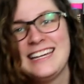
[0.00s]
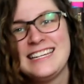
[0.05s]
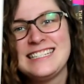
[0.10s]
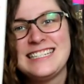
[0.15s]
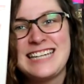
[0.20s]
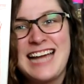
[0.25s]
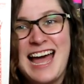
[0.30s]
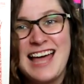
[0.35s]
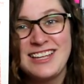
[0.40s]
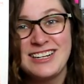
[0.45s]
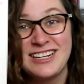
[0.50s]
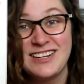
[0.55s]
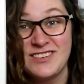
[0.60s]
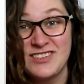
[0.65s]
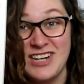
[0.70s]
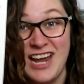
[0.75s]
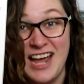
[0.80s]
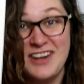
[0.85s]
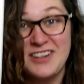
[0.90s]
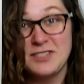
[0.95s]
is The Gathering of
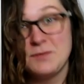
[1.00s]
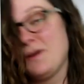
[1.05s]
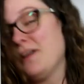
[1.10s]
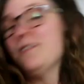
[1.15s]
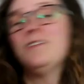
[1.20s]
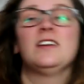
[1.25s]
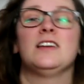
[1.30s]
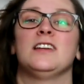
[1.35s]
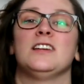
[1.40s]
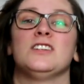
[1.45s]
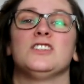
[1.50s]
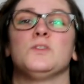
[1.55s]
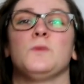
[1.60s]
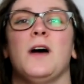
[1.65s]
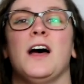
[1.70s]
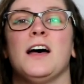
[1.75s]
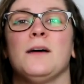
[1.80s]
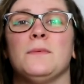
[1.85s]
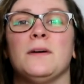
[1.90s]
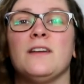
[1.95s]
Shadows by V.E.
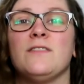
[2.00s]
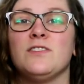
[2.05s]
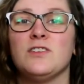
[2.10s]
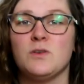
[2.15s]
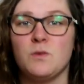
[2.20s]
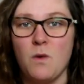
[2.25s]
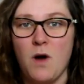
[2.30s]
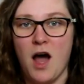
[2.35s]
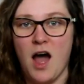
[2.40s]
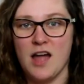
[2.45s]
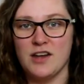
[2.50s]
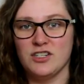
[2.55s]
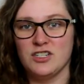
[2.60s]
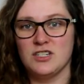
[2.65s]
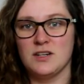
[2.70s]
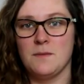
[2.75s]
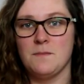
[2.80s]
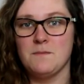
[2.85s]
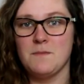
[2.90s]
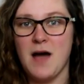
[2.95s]
Schwab. If you
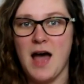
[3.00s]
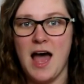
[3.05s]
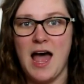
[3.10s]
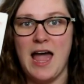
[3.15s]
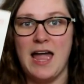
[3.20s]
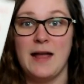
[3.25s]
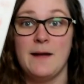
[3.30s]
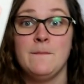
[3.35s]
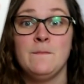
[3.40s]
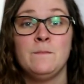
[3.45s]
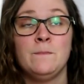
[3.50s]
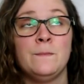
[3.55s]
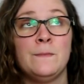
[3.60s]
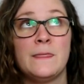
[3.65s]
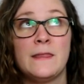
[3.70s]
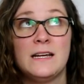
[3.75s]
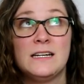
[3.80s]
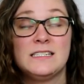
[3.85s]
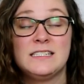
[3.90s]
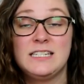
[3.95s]
watched my
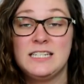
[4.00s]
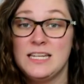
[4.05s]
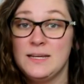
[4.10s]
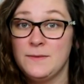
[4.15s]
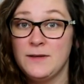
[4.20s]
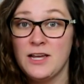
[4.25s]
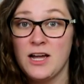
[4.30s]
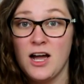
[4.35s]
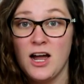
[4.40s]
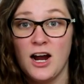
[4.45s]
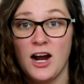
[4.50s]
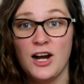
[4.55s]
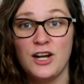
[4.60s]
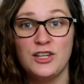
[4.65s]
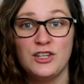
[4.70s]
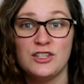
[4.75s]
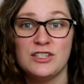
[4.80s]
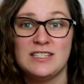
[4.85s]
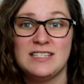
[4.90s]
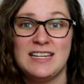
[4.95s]
TBR,
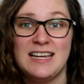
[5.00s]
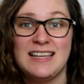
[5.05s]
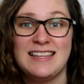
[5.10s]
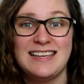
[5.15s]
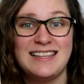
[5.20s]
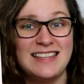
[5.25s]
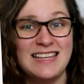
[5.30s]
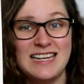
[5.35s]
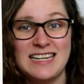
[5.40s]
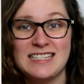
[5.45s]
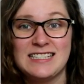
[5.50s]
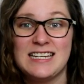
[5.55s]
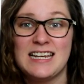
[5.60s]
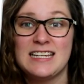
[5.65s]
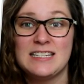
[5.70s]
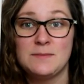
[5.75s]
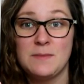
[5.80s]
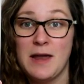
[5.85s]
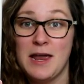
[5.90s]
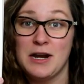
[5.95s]
you'll see that this
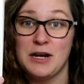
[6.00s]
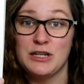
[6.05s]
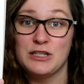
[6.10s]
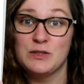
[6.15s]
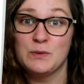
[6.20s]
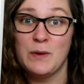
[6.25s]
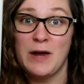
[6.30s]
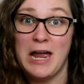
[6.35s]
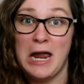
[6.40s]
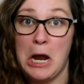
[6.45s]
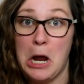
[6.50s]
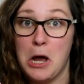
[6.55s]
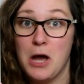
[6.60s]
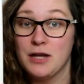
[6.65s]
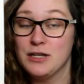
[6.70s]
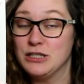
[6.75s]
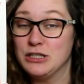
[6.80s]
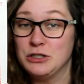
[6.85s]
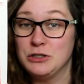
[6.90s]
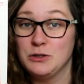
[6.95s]
has made its way
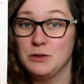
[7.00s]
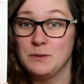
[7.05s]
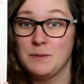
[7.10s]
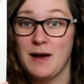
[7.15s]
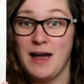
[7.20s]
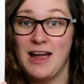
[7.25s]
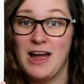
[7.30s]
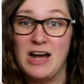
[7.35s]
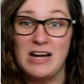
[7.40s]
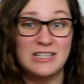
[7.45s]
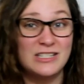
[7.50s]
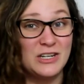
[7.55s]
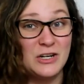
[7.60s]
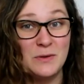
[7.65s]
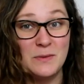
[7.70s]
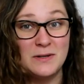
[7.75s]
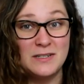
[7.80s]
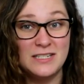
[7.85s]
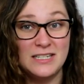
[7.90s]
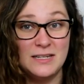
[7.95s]
onto my
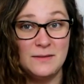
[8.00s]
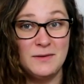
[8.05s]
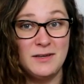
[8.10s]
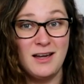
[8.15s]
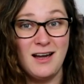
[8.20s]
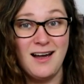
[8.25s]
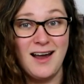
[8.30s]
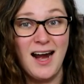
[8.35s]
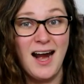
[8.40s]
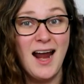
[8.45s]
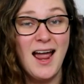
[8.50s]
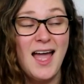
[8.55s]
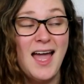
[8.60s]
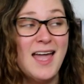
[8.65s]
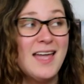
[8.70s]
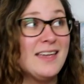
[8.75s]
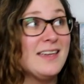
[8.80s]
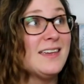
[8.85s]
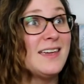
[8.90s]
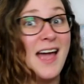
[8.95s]
October TBR.
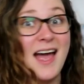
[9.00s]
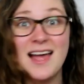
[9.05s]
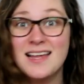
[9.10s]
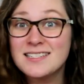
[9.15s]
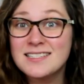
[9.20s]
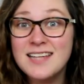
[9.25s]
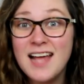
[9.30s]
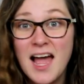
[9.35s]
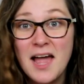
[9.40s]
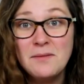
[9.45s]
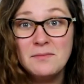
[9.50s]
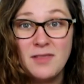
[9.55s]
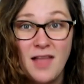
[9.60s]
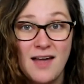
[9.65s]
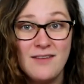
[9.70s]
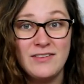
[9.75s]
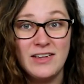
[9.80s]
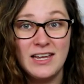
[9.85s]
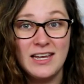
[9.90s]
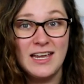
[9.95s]
Yes, I'm
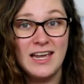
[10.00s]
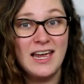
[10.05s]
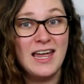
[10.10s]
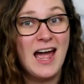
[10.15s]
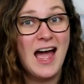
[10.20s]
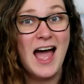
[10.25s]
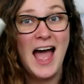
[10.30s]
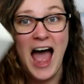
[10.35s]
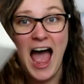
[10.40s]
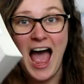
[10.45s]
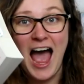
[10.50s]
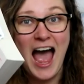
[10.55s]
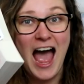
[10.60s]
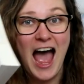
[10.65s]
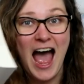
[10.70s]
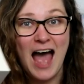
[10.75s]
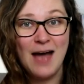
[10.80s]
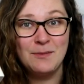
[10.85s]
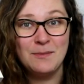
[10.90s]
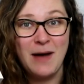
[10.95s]
loving it.
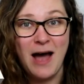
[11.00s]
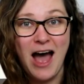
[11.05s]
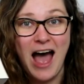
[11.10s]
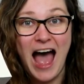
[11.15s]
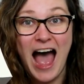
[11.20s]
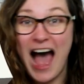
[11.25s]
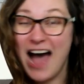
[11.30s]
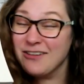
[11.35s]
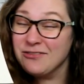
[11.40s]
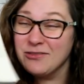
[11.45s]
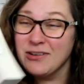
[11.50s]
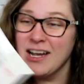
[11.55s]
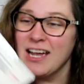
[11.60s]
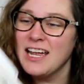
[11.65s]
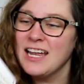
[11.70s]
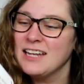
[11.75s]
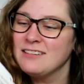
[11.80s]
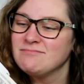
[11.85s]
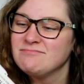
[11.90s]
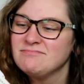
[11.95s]
I'm about
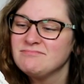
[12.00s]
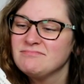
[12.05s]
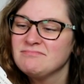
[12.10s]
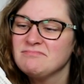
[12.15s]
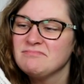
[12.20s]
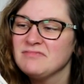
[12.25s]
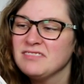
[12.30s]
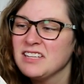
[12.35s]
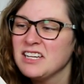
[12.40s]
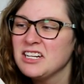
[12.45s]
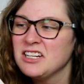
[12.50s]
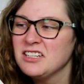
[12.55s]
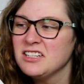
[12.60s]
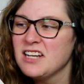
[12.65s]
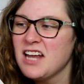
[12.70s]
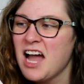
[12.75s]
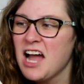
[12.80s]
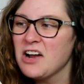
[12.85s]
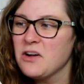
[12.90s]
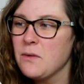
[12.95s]
halfway, little
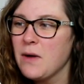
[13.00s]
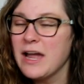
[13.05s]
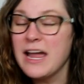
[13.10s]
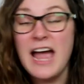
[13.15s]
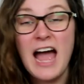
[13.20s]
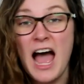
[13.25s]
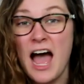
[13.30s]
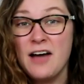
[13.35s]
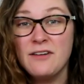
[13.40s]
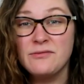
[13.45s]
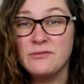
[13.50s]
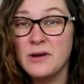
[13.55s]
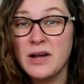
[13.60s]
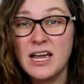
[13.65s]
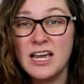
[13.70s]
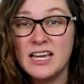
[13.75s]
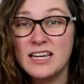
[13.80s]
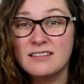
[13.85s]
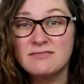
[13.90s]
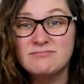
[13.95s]
not quite
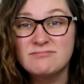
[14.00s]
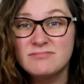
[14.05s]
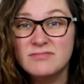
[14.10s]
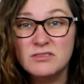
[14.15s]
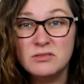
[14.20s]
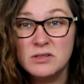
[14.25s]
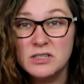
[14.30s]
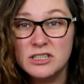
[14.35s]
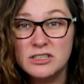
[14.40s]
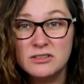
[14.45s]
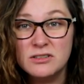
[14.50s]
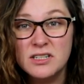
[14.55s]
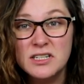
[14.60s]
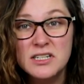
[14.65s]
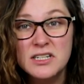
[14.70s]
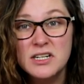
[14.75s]
halfway through,